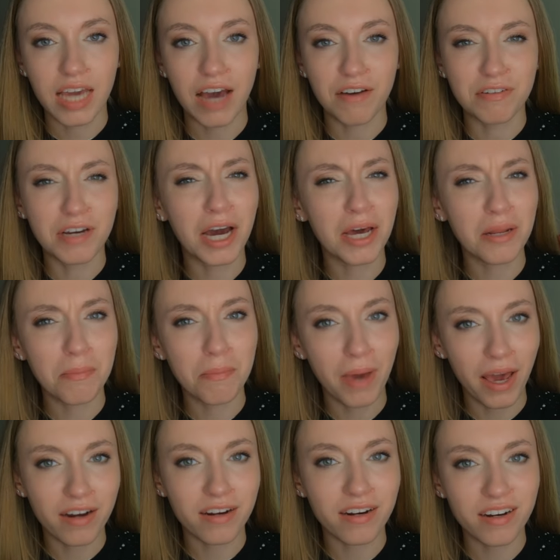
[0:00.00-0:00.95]
have gotten
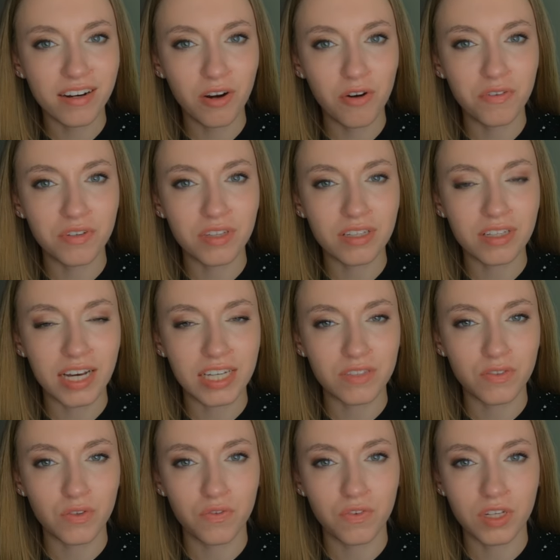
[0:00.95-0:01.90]
better over the last
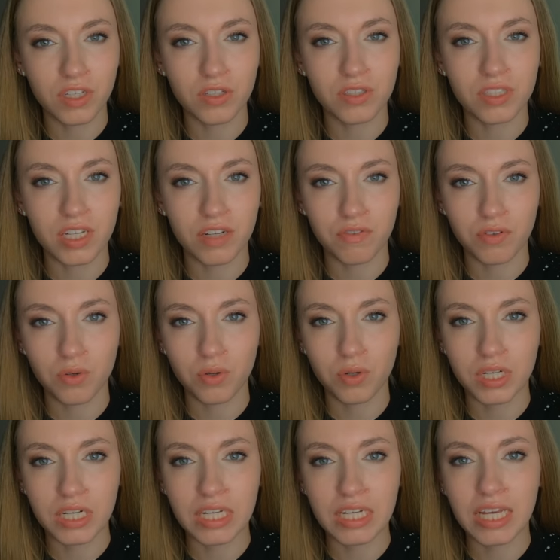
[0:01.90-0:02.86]
few videos that I've
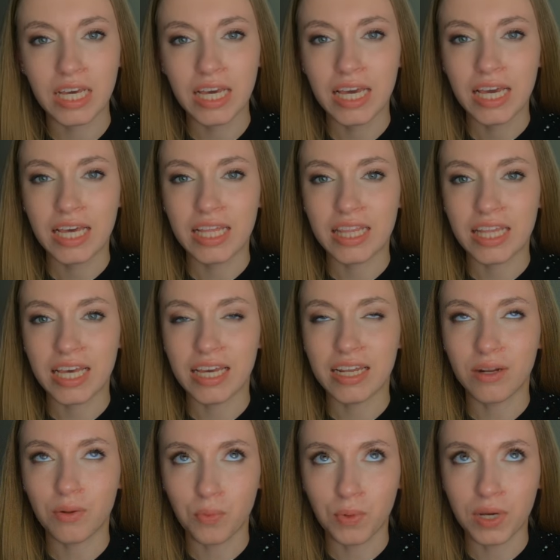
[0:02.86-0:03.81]
recorded
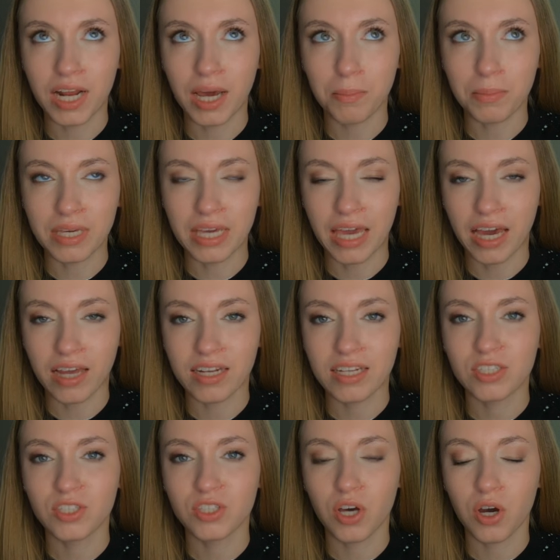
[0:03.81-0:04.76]
than when I began.
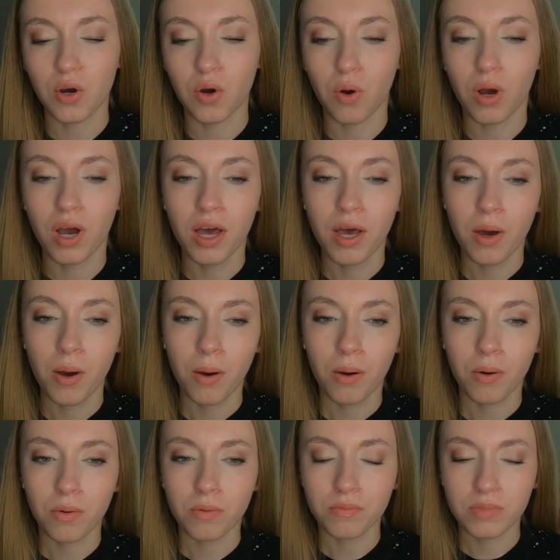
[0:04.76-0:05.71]
So
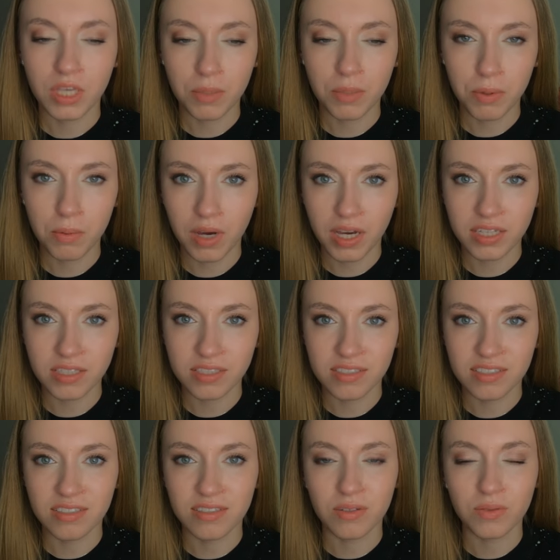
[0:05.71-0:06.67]
keep in
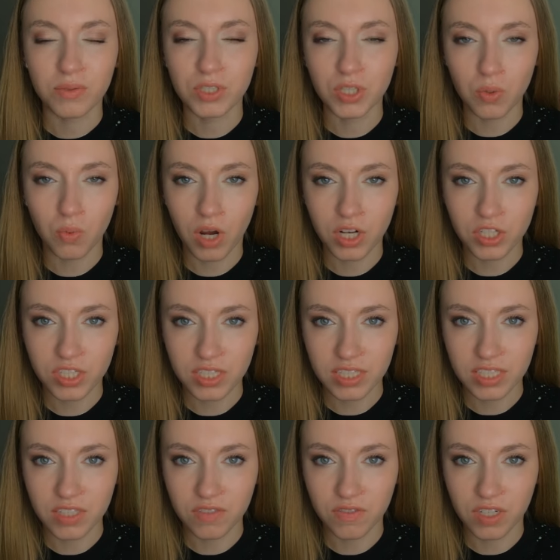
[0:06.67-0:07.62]
mind, when you're watching
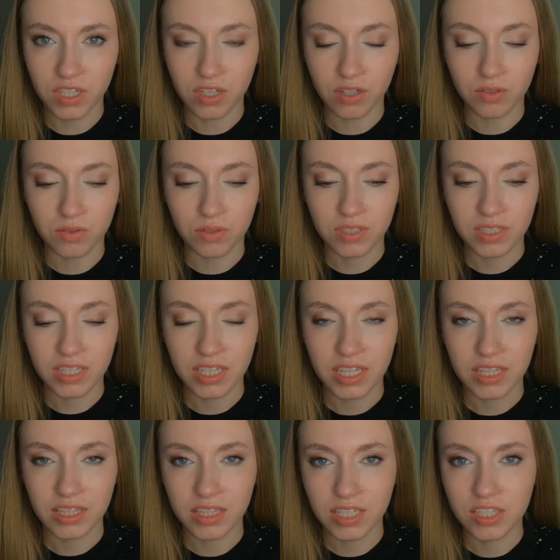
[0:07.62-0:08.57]
these videos,
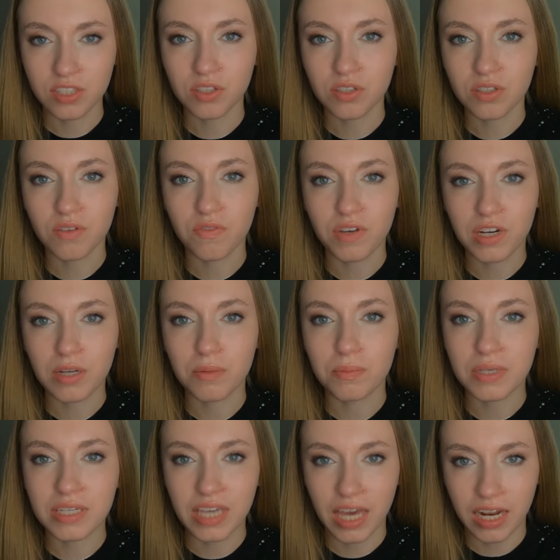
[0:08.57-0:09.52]
these are the very
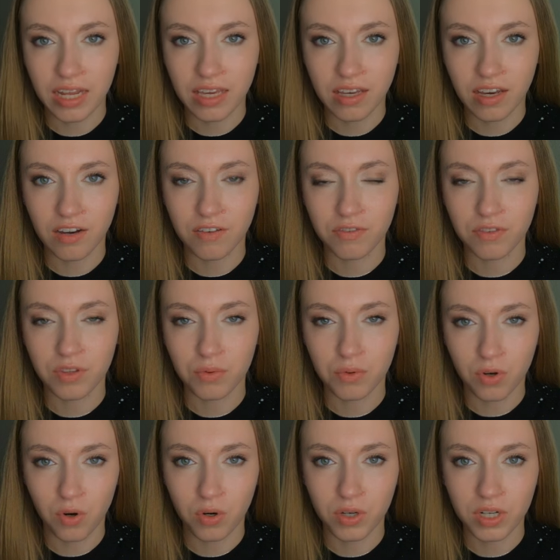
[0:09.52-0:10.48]
beginning of the
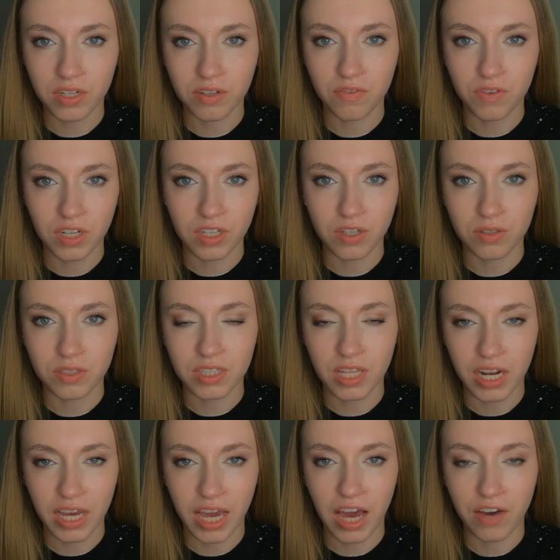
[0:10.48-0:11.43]
recorded videos that
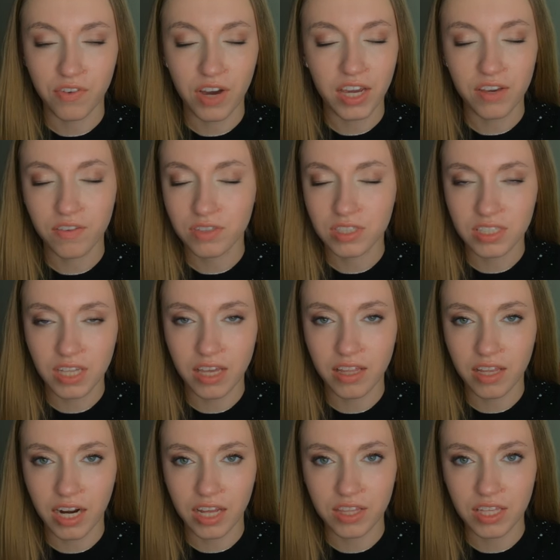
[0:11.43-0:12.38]
I have. I even say
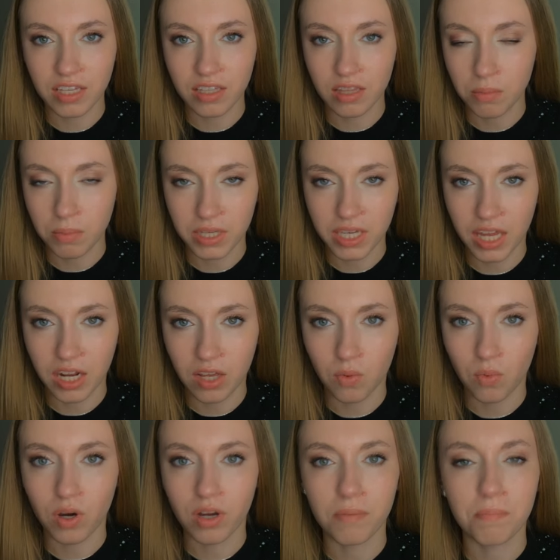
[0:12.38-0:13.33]
that I think in the beginning
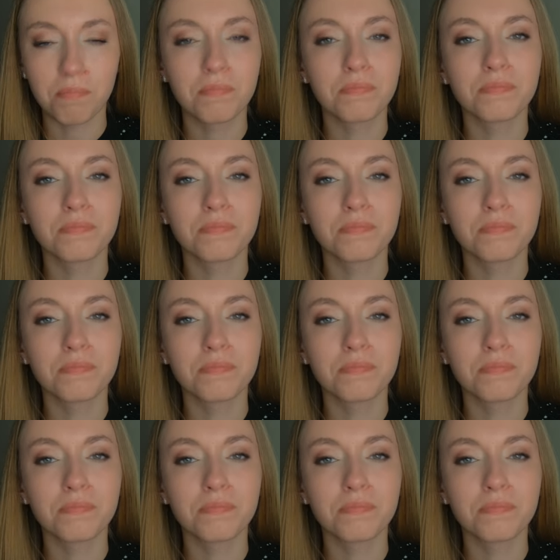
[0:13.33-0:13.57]
one.